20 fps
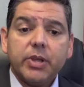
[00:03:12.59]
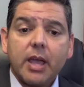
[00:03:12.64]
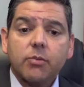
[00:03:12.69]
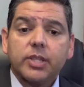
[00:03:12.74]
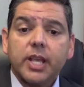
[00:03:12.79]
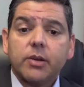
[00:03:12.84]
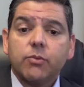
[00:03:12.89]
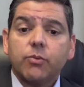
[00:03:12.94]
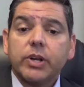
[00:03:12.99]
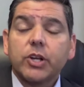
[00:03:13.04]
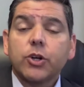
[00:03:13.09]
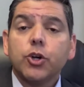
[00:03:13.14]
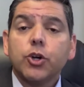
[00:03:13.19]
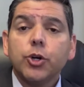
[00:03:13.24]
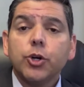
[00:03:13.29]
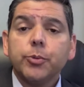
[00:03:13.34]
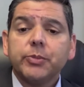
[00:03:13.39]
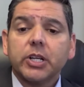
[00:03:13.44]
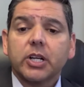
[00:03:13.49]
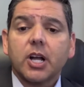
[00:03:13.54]
EPA would
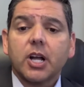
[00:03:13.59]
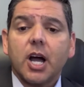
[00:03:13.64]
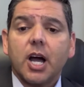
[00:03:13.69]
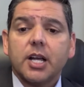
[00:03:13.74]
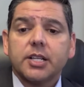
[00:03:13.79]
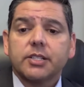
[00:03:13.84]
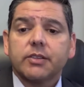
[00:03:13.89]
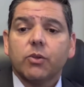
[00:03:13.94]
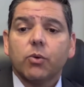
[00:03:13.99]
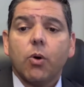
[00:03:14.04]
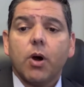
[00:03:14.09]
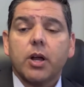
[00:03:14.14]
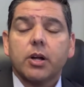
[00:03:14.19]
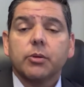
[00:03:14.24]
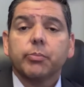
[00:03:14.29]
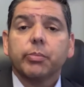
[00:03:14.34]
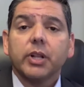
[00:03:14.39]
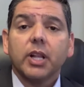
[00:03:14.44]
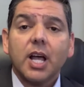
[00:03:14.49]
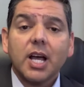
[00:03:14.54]
then recoup the cost of the
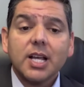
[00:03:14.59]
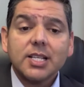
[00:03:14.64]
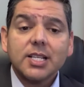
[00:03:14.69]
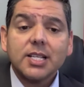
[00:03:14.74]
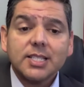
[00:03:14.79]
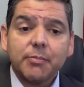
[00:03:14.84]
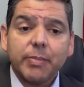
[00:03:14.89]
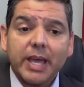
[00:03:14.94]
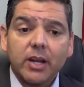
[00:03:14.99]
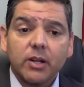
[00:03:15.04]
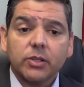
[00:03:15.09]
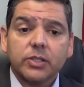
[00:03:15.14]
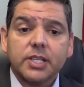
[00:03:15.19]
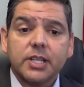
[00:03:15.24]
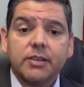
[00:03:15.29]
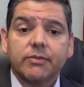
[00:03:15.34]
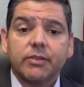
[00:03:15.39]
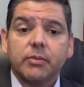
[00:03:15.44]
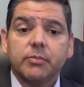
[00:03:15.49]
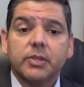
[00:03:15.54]
water plus a
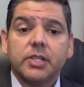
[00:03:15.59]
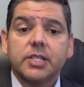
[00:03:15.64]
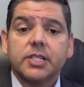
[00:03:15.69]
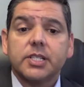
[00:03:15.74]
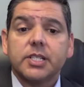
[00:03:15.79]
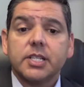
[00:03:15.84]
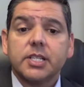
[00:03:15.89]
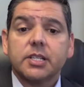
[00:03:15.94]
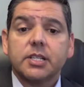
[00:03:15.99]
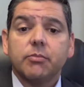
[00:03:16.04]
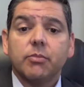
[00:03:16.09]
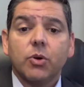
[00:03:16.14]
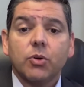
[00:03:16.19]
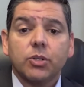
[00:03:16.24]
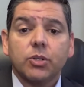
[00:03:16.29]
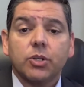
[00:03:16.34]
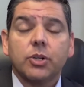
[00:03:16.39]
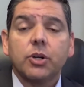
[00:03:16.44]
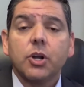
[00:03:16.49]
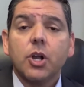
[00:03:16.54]
penalty from the
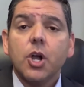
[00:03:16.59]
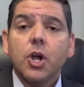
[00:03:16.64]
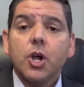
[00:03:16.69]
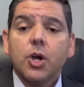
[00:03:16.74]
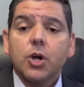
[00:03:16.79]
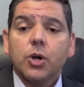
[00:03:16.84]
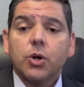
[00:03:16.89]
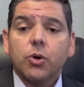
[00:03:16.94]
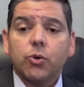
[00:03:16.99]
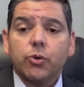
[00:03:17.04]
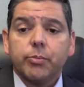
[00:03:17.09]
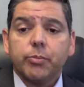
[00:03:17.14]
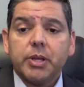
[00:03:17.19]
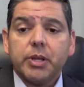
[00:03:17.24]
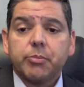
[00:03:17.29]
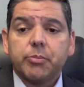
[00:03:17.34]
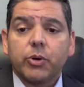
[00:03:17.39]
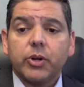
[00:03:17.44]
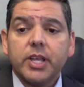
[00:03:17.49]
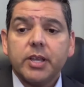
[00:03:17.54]
system owner, who
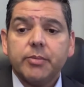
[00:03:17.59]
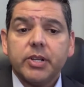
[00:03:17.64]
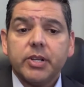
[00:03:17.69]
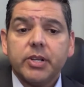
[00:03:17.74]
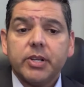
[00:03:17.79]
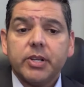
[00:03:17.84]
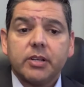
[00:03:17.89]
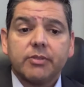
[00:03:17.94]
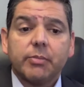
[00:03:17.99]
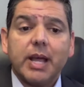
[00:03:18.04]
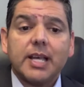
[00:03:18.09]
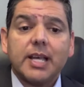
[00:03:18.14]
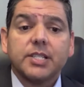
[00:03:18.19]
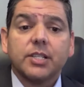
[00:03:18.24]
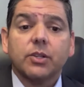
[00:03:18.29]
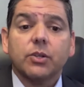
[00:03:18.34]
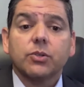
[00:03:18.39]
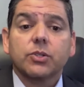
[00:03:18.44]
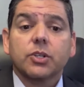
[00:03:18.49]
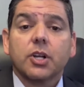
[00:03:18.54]
would be prohibited
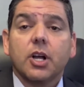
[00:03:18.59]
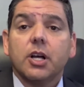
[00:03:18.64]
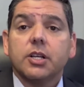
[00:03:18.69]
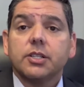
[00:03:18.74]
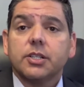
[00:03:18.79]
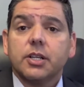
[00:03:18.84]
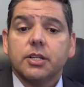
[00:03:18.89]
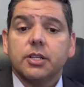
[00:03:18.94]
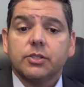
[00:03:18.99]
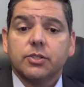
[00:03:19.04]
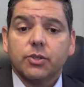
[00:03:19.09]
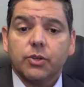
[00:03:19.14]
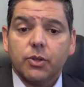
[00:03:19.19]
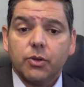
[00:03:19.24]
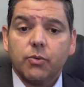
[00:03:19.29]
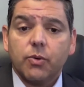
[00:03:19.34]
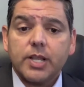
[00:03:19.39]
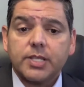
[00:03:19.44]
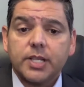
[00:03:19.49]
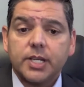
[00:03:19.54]
from passing those costs on
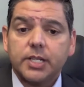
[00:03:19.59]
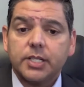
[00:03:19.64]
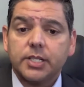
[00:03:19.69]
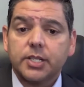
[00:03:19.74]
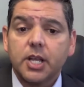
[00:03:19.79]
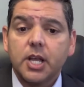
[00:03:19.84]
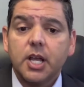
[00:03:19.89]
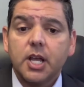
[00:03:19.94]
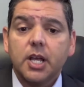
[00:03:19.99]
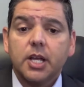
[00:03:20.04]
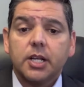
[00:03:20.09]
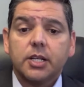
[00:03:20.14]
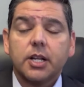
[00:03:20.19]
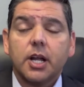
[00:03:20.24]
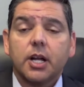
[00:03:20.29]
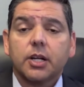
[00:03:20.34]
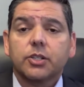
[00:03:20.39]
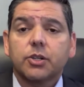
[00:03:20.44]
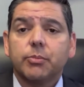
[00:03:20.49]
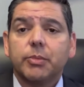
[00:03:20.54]
to the residents.
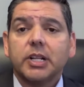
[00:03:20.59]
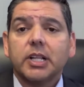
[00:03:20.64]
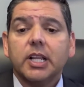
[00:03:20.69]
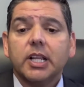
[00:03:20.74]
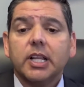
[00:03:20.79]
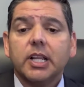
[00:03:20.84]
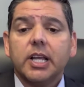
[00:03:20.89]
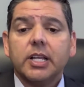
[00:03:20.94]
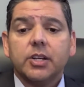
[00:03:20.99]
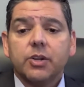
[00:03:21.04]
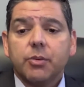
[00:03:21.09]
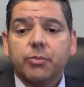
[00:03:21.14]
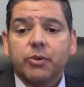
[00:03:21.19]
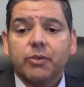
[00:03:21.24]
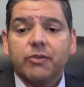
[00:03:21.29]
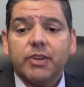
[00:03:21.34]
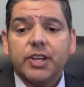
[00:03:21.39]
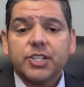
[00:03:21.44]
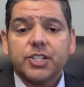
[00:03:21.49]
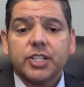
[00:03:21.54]
Dr. McLean,
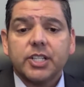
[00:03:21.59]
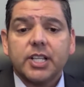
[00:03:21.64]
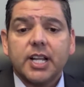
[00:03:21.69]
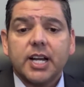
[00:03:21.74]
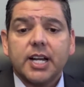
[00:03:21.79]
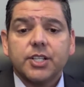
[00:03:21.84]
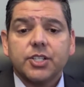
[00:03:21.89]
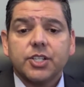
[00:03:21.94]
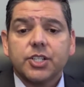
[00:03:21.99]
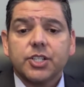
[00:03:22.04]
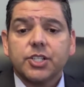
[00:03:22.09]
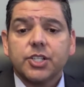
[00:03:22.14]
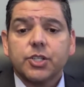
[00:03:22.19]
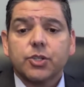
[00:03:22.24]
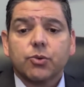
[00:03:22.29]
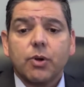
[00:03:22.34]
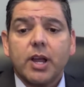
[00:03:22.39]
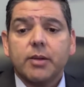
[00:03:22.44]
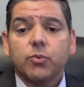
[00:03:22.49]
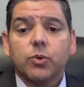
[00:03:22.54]
under the provision that I
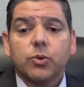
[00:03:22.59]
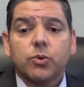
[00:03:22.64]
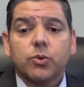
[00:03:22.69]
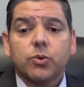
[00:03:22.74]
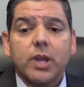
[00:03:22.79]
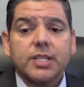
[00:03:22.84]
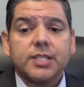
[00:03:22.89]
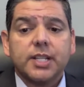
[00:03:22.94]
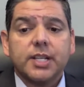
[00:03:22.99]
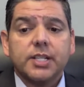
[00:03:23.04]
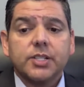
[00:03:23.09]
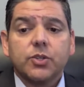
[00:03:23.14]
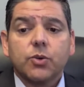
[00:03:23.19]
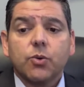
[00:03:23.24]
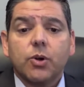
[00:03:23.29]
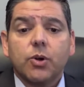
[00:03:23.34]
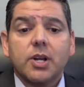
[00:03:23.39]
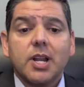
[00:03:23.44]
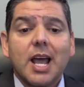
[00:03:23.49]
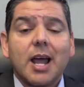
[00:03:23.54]
just described, would
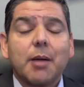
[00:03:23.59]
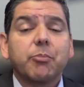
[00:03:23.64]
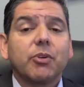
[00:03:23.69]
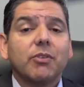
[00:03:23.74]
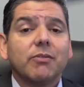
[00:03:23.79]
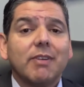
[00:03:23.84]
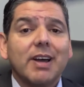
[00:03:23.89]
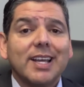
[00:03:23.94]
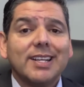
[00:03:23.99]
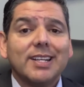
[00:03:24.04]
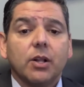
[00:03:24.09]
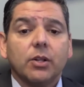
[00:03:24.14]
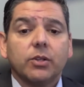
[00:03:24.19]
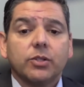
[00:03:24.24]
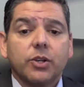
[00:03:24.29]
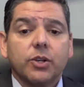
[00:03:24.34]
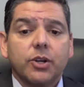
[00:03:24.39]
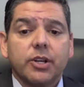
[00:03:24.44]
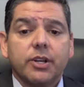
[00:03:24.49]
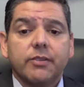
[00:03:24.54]
residents who are not
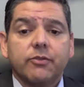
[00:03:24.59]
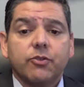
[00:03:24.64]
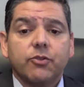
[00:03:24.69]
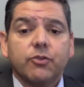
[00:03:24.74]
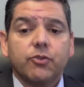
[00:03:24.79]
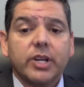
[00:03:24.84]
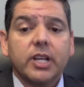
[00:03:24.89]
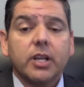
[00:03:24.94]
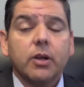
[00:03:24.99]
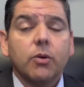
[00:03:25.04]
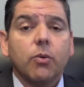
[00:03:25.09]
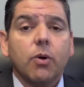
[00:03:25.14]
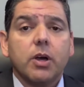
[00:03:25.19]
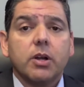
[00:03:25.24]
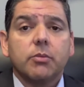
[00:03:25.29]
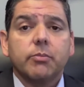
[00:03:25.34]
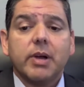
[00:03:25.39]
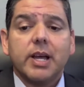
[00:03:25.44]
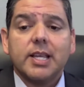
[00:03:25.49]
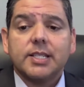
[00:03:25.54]
provided alternative
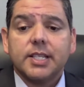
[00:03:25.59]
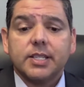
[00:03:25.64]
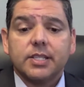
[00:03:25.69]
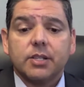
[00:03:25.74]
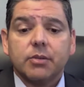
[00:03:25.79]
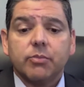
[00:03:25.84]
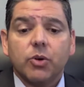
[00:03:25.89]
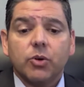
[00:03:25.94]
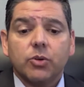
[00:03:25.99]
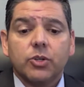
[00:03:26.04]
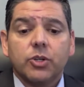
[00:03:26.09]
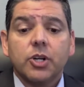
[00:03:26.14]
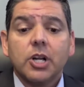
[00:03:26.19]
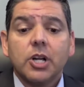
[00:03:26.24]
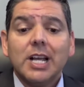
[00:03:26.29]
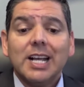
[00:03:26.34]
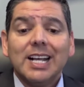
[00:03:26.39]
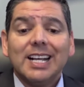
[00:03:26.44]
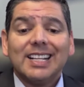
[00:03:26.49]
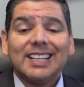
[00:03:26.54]
drinking water by a system
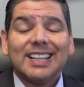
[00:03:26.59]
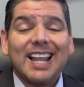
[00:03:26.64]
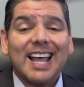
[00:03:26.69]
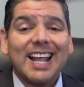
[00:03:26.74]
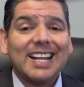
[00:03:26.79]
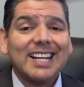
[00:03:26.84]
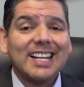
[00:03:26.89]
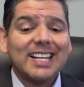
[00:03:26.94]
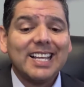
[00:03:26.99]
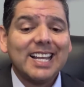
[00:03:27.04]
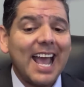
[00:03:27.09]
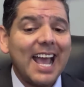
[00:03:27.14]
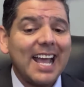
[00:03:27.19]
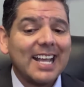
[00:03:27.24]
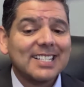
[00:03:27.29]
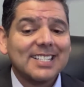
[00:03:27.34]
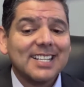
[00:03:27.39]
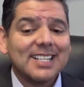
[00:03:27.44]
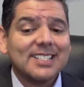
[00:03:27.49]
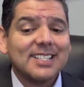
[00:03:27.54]
owner likely
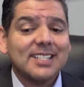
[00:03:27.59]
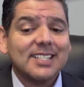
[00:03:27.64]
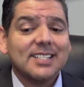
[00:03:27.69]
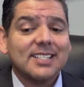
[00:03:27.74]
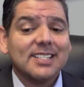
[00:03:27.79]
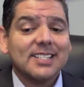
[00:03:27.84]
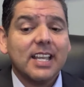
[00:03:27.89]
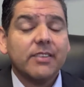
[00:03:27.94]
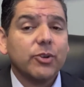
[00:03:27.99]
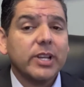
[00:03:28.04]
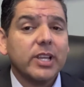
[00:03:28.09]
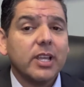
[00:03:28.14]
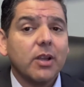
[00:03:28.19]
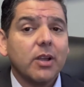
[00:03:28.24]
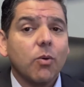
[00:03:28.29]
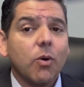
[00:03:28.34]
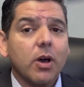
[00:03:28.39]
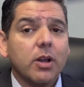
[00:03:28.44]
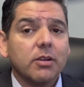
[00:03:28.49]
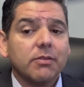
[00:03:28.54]
get access to safe
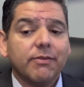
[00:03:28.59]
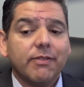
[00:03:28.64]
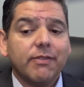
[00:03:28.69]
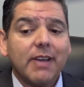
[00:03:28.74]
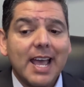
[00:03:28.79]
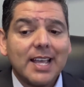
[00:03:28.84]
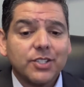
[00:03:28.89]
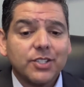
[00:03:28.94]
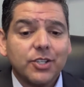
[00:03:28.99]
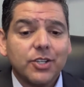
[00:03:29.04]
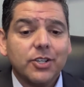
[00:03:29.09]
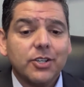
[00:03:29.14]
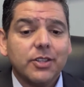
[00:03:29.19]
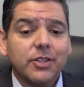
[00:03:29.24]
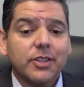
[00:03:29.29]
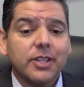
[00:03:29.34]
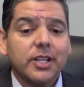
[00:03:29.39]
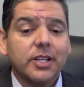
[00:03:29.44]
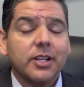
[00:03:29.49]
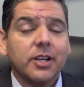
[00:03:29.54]
drinking water
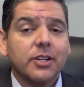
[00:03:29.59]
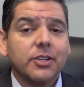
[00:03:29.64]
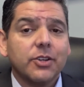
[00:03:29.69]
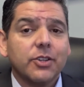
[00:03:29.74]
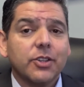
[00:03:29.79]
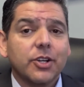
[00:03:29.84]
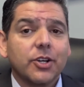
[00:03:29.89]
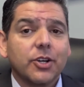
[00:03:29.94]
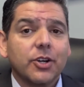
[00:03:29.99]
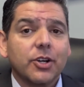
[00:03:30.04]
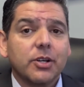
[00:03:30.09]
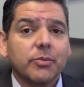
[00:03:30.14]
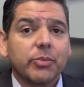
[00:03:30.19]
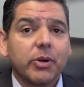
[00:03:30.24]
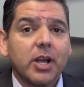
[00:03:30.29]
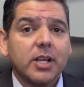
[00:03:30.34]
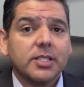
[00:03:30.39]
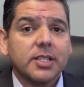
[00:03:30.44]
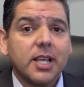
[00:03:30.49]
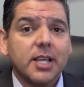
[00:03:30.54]
faster than under the
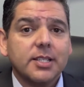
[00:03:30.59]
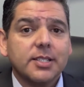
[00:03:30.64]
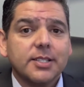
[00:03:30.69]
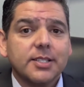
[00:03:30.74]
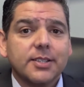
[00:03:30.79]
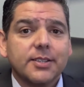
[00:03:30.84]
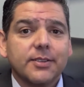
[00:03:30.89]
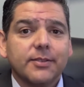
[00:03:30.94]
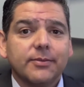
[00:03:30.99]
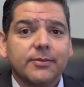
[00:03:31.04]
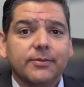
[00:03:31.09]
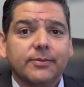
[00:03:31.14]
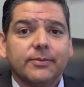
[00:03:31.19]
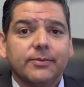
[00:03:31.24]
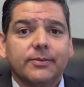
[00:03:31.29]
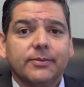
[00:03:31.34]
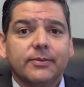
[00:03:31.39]
current process?